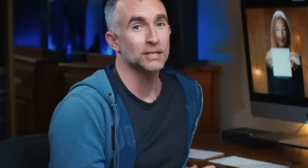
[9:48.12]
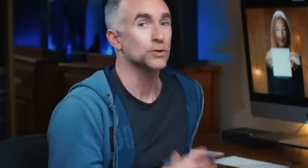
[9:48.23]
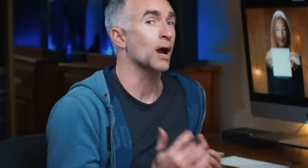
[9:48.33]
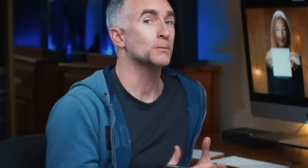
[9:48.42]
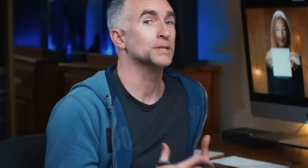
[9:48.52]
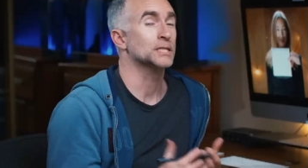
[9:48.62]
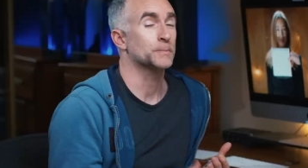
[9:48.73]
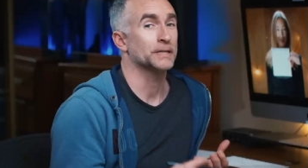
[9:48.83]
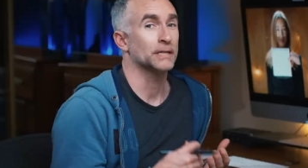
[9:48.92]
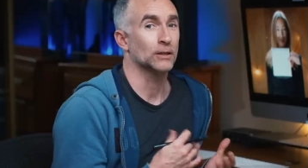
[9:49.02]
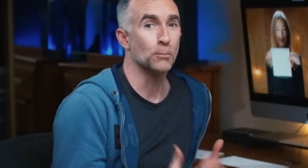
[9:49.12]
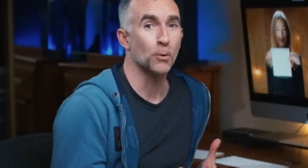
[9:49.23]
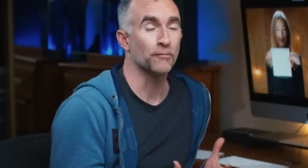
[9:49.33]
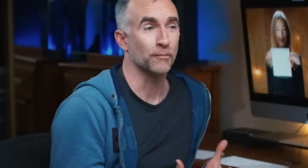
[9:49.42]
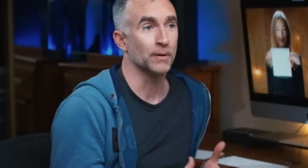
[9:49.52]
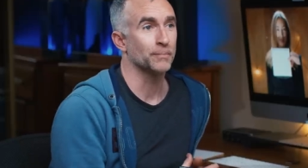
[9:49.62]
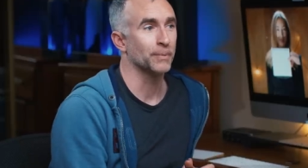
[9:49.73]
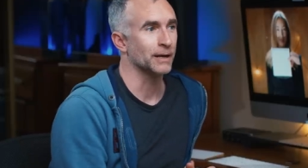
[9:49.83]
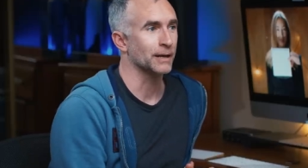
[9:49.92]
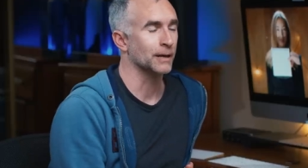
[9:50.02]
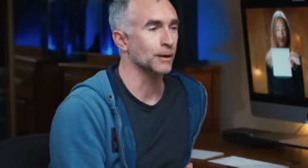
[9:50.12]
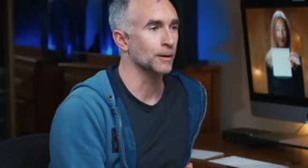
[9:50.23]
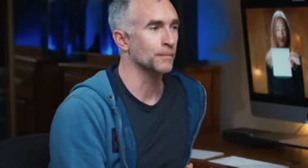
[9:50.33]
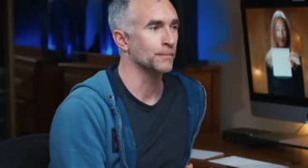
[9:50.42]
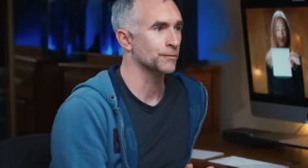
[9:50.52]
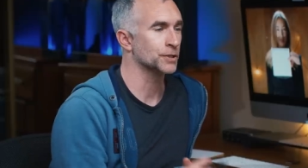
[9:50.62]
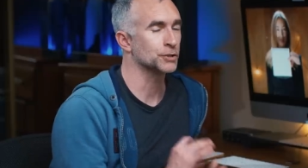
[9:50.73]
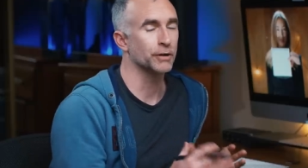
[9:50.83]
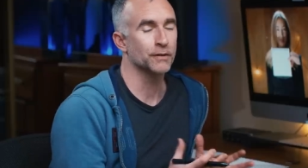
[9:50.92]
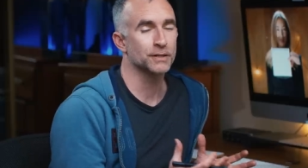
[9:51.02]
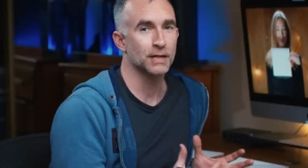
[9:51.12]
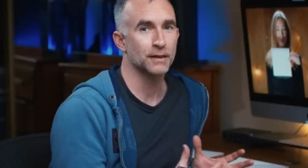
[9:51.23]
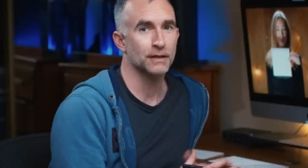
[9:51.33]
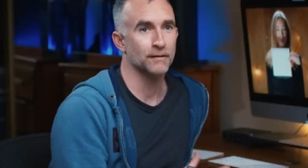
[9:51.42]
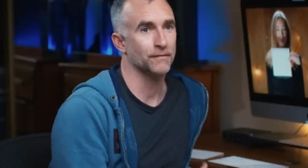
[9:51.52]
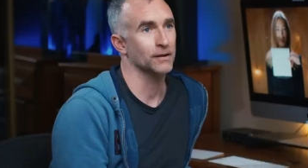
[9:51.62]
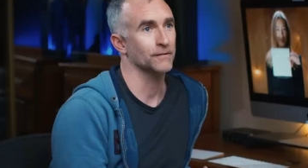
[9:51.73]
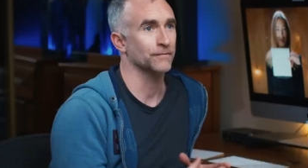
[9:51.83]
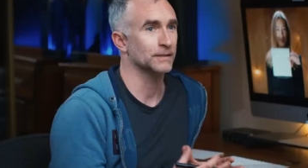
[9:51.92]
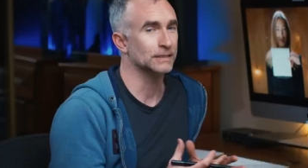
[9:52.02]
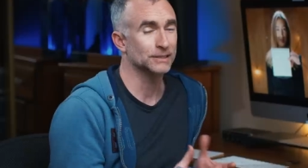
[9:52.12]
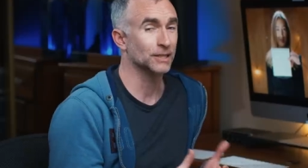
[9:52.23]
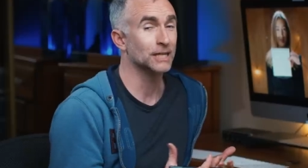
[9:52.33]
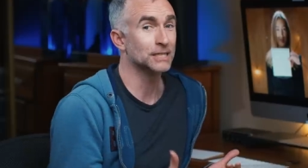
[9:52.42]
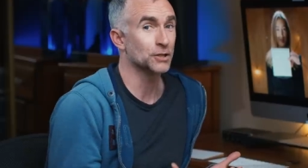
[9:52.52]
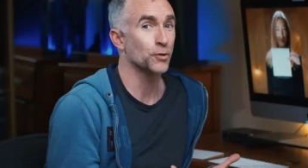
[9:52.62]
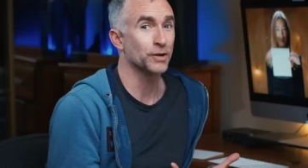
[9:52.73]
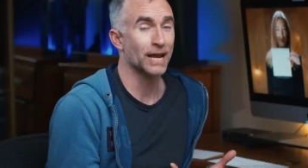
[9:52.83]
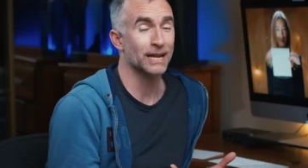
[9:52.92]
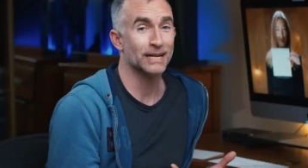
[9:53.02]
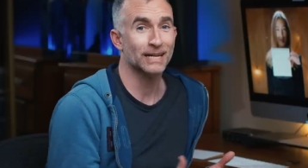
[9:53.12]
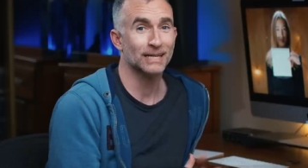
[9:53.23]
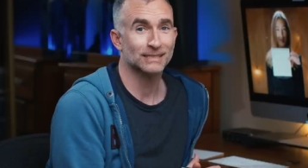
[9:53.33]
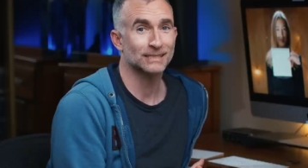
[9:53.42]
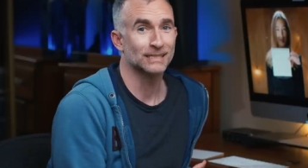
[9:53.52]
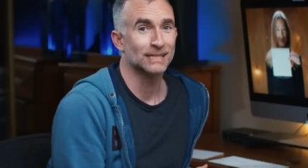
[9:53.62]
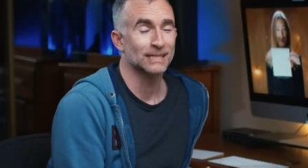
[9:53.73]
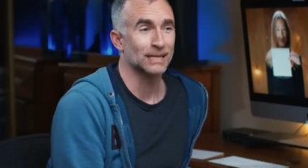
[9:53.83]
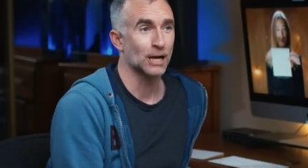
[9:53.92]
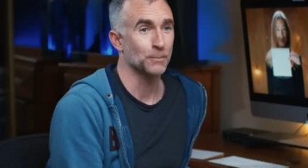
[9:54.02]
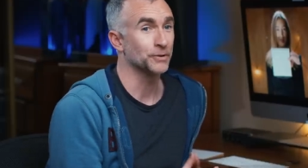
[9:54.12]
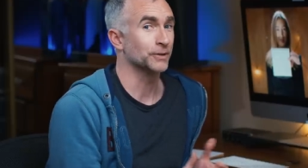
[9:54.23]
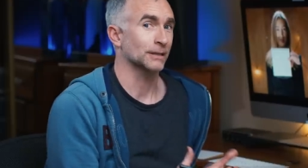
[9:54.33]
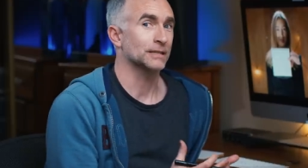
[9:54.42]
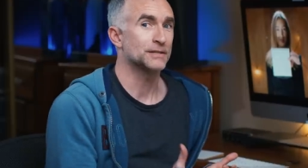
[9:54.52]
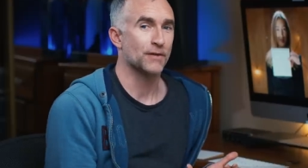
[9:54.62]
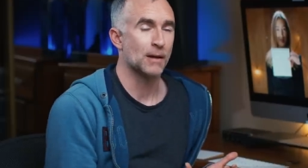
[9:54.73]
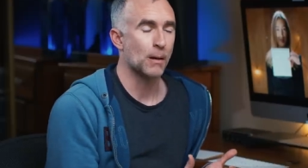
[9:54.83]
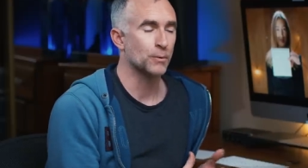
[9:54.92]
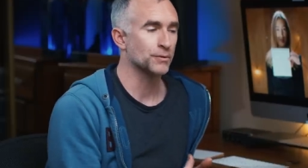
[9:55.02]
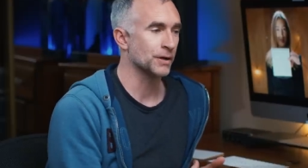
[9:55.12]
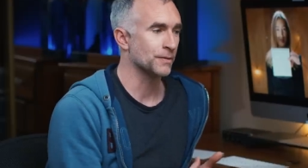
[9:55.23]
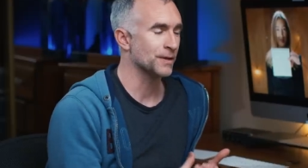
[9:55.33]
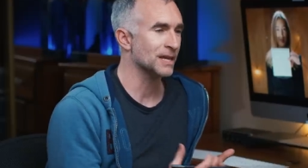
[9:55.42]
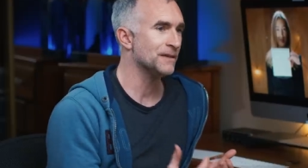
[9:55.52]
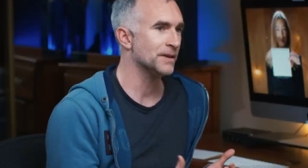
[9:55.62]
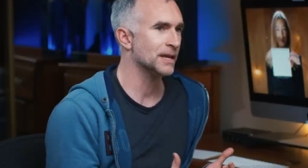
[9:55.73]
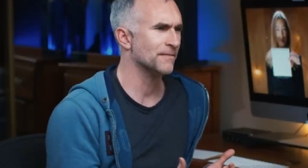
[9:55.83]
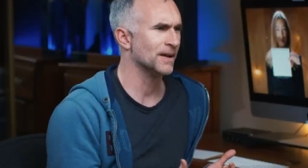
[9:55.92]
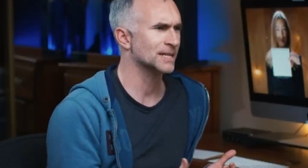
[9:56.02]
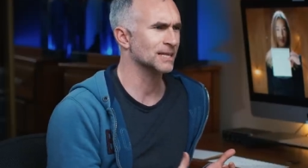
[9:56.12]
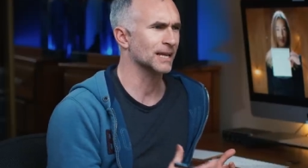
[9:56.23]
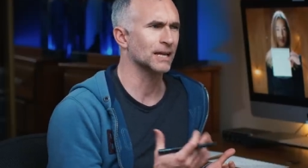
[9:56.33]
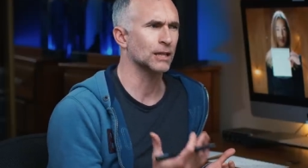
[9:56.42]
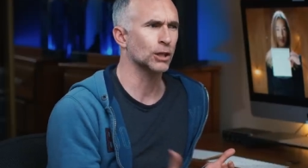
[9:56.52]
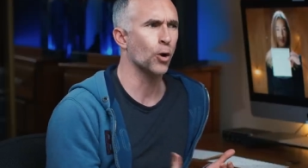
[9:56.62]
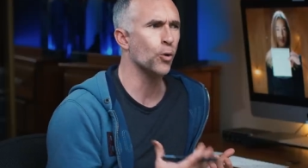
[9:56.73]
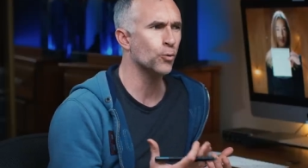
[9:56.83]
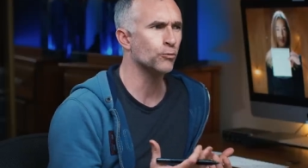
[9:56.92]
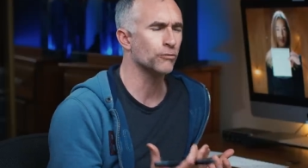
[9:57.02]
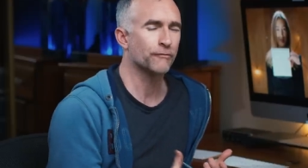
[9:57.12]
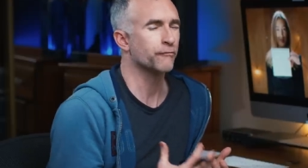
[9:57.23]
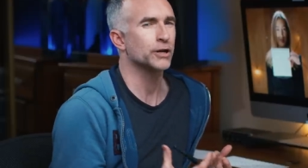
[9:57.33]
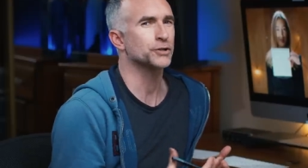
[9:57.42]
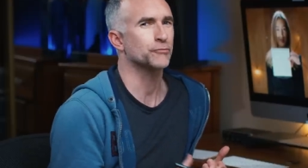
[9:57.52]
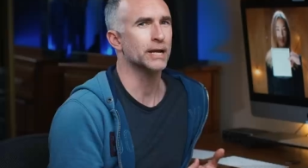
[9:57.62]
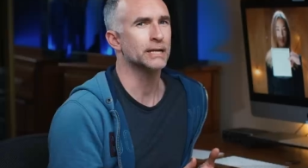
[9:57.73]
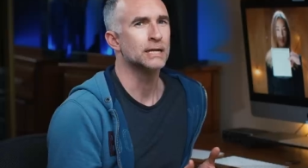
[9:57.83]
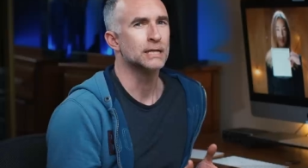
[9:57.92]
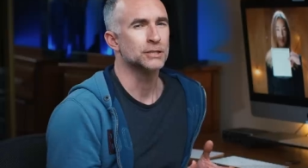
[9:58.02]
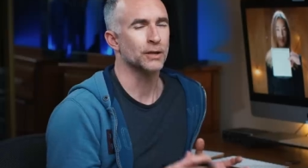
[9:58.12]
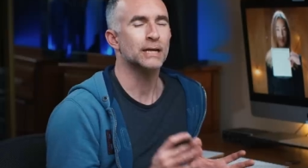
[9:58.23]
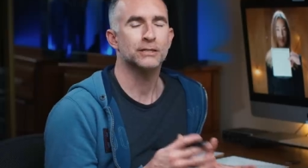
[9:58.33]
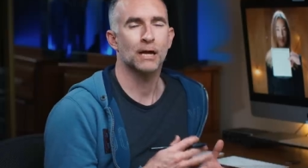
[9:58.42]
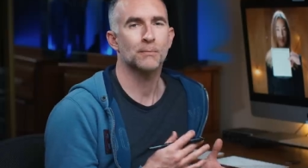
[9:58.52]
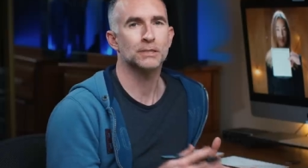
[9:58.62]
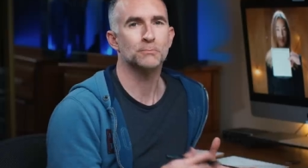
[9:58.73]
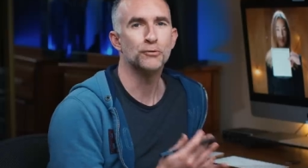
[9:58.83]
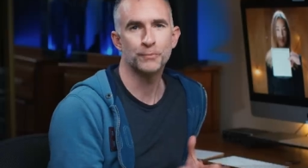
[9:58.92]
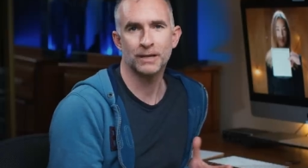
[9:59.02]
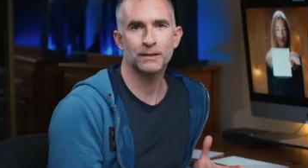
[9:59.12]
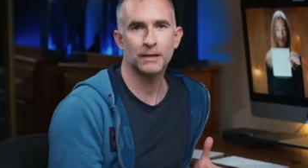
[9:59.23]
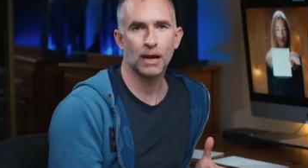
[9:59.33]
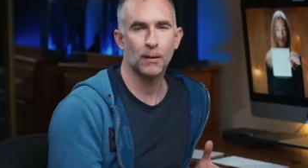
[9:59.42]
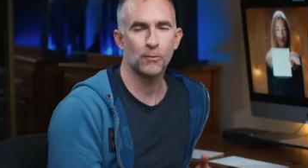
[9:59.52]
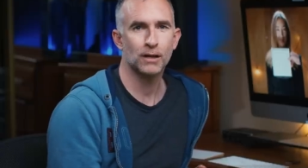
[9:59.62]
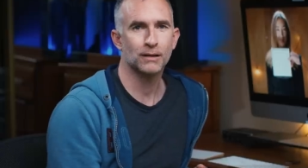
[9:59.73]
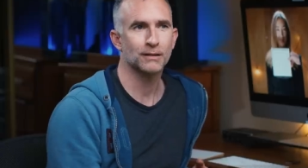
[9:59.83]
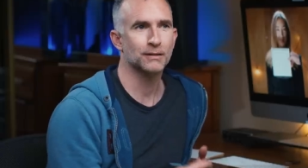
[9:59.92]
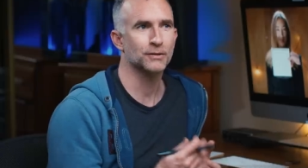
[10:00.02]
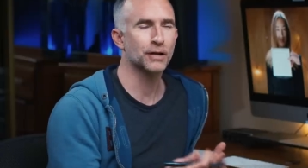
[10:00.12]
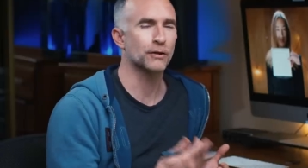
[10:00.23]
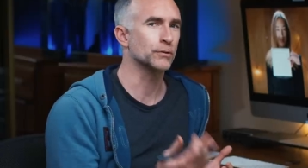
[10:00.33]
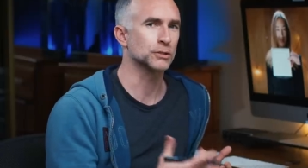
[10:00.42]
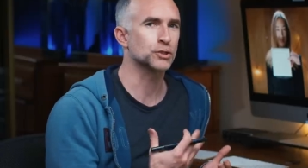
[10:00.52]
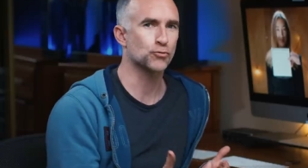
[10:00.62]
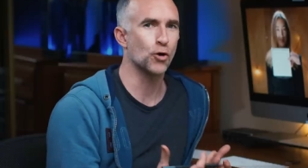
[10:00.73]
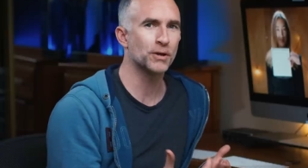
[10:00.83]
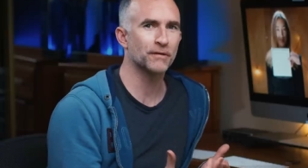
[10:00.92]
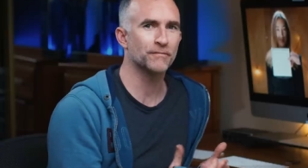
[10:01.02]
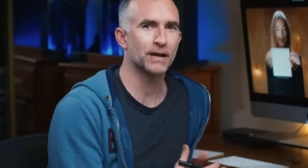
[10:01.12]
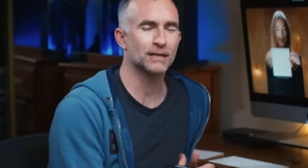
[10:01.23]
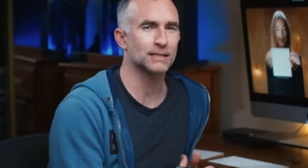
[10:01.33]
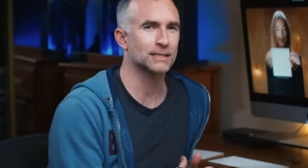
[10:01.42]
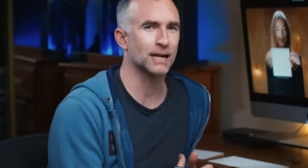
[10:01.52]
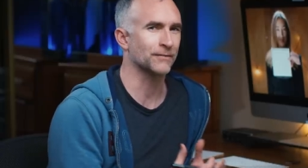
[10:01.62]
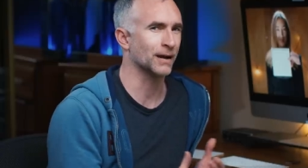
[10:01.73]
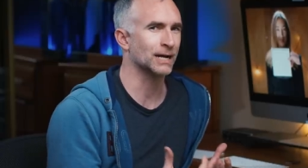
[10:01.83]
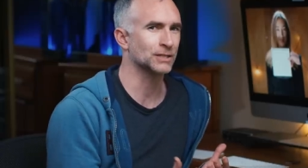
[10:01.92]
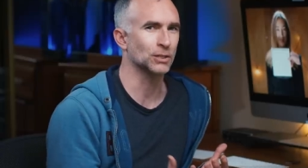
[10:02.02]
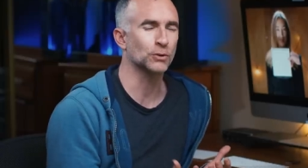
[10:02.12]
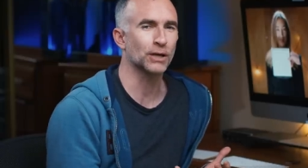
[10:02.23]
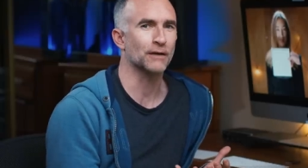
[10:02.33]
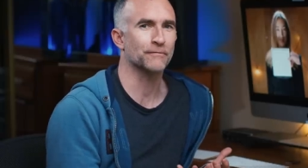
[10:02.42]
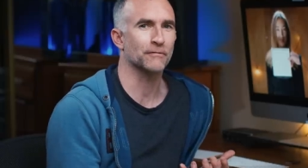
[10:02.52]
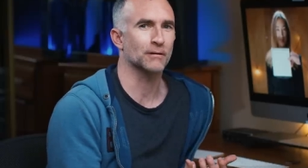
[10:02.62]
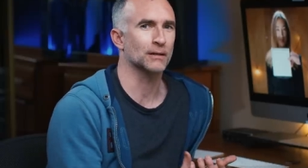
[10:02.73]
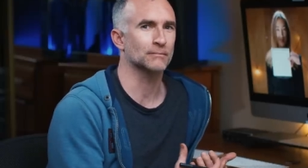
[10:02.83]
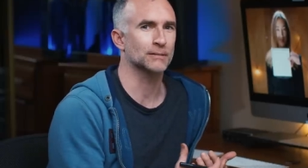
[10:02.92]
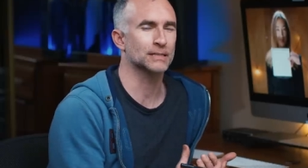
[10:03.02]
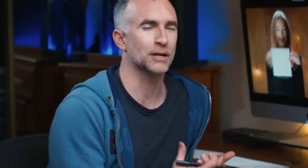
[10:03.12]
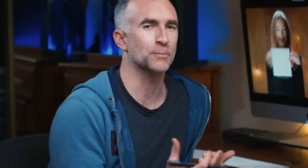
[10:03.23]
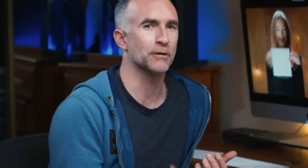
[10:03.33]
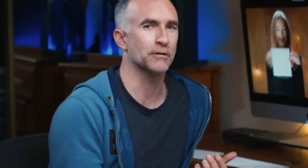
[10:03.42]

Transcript: So I was expecting a lot more from it, but um, the screen on the side of the EVF is, is okay, I guess. Um, you can at least frame up with it. The EVF has like a low refresh rate. So anytime there's movement in the camera, you get a real strobing effect that's kind of hard to look at for an extended